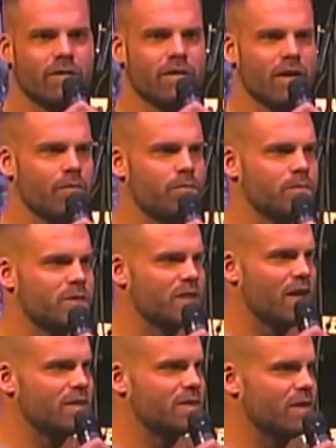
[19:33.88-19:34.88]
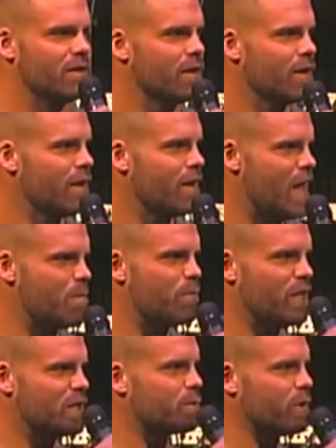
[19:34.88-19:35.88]
the signs that
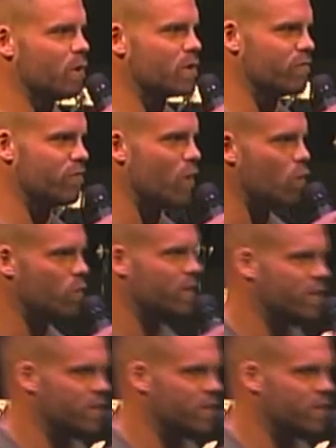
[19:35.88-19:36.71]
MPs put out to vote in